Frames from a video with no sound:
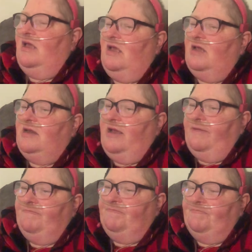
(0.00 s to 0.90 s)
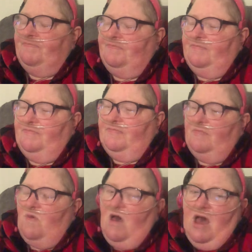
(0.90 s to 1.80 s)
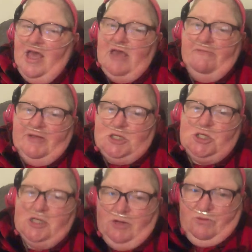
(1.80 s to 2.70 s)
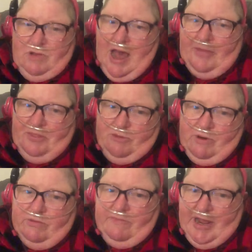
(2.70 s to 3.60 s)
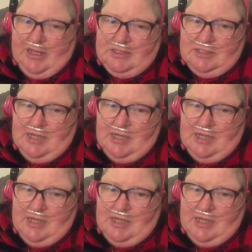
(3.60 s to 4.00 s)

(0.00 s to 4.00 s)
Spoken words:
And I eventually got the rubber bands